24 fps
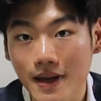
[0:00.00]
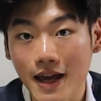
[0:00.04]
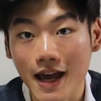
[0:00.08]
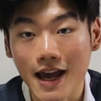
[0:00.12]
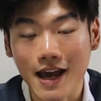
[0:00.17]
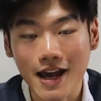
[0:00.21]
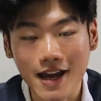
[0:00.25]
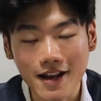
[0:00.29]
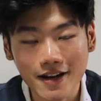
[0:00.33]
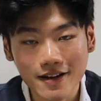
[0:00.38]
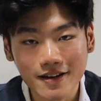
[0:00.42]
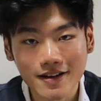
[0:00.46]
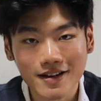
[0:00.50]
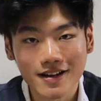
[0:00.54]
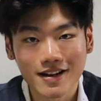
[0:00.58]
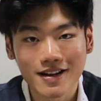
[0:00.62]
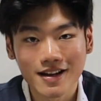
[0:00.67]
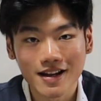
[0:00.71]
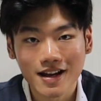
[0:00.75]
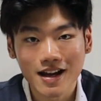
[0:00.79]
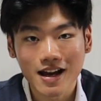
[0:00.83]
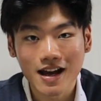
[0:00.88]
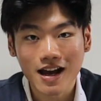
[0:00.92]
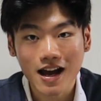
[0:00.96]
and
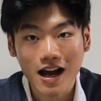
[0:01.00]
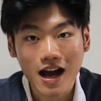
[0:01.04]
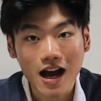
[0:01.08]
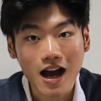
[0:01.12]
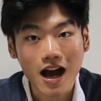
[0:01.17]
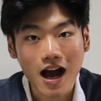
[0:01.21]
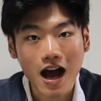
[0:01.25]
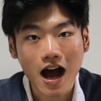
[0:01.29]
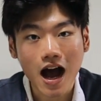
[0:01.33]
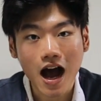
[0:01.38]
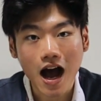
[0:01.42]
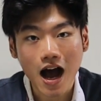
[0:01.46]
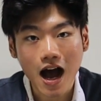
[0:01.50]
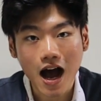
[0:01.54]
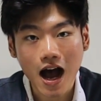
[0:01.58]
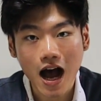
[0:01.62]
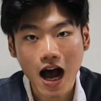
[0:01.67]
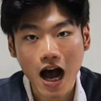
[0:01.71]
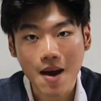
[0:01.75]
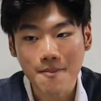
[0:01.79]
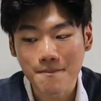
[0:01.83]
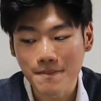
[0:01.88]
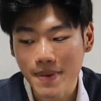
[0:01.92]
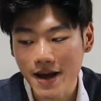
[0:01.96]

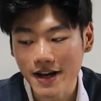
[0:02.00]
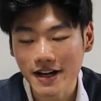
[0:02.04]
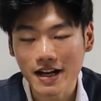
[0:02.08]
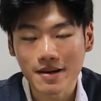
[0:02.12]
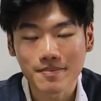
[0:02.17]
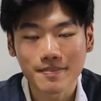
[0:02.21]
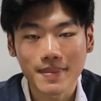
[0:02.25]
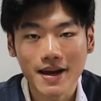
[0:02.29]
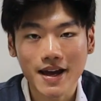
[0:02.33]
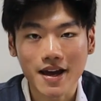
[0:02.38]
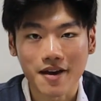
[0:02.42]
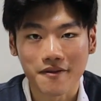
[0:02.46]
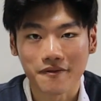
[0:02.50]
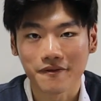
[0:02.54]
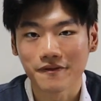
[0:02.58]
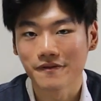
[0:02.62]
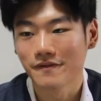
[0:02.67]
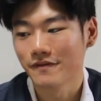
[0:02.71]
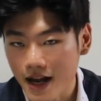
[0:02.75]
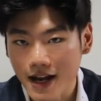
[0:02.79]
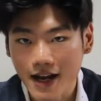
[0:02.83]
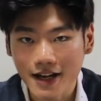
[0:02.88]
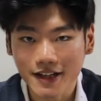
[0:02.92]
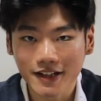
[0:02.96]
I'm bad at math.
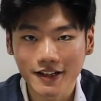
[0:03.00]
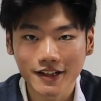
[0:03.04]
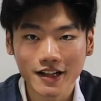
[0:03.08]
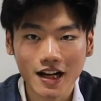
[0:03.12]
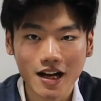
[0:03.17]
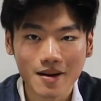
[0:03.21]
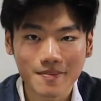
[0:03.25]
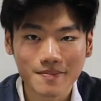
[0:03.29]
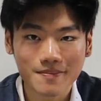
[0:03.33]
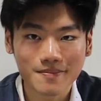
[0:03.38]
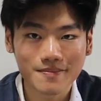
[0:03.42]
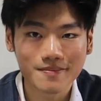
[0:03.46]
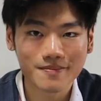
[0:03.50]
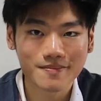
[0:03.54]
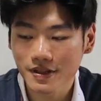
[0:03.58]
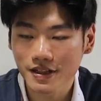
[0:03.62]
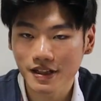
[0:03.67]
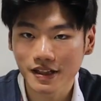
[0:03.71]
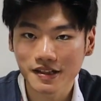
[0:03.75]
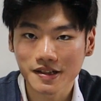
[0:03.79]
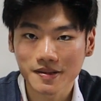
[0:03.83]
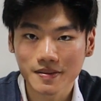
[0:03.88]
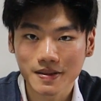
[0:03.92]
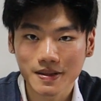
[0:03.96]
I ended up
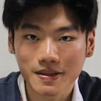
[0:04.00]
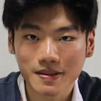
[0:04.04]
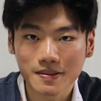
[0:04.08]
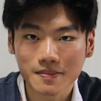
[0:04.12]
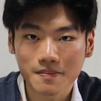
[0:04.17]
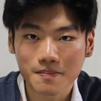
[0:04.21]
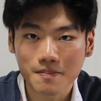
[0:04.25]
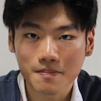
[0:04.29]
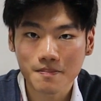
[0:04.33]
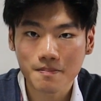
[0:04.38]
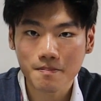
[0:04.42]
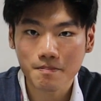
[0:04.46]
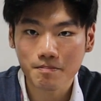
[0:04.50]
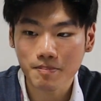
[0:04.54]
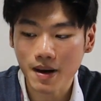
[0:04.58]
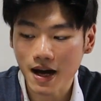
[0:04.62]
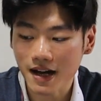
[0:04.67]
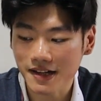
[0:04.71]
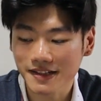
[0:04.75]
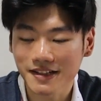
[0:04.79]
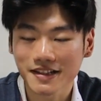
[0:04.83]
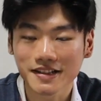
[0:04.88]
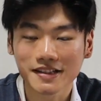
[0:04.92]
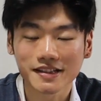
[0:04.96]
just
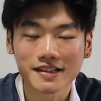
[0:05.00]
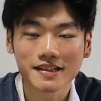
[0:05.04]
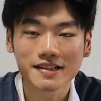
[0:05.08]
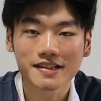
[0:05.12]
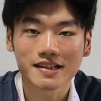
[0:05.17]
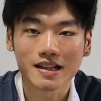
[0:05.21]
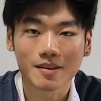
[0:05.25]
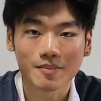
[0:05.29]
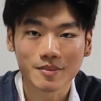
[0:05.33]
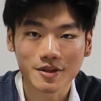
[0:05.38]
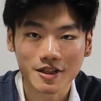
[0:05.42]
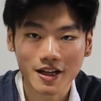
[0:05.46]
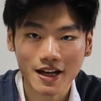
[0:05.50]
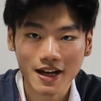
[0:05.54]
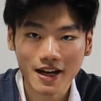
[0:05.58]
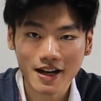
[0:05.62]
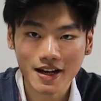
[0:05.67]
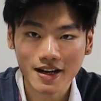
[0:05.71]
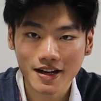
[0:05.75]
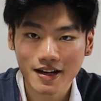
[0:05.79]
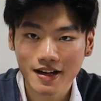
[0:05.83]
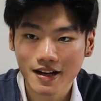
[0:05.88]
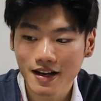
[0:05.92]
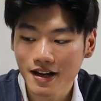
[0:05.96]
passing this
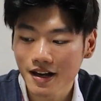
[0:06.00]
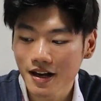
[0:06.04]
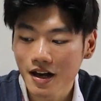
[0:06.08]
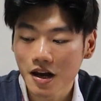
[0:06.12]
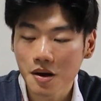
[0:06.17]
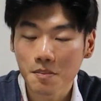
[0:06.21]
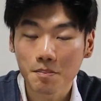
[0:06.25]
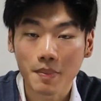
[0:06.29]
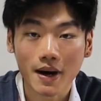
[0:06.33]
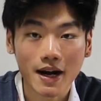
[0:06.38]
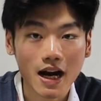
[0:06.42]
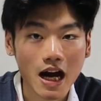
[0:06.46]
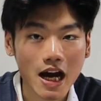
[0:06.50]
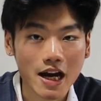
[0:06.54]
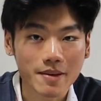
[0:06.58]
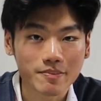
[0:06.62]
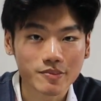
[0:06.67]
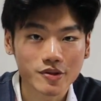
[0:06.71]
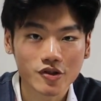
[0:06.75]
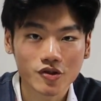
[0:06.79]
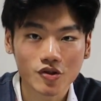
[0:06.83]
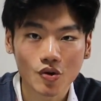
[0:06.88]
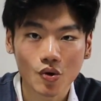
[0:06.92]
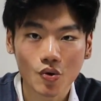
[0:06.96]
subject, but I'm
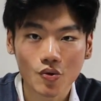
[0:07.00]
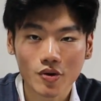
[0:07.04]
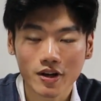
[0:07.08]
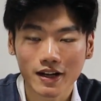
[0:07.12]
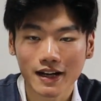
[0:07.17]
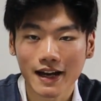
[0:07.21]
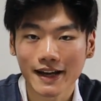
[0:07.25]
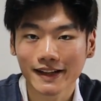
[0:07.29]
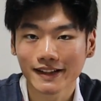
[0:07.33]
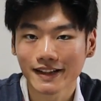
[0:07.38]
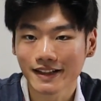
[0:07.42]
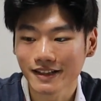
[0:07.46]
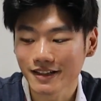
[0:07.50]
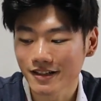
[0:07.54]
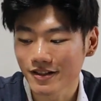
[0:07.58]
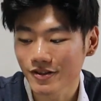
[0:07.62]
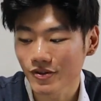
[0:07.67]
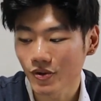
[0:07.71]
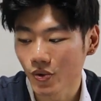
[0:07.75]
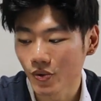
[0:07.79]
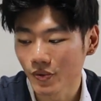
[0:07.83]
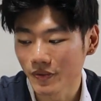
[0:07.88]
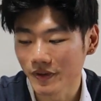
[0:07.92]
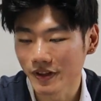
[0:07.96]
so glad that
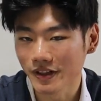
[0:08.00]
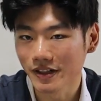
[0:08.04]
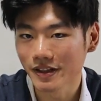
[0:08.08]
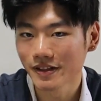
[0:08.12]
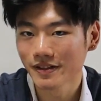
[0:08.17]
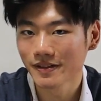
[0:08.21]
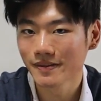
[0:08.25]
it's over.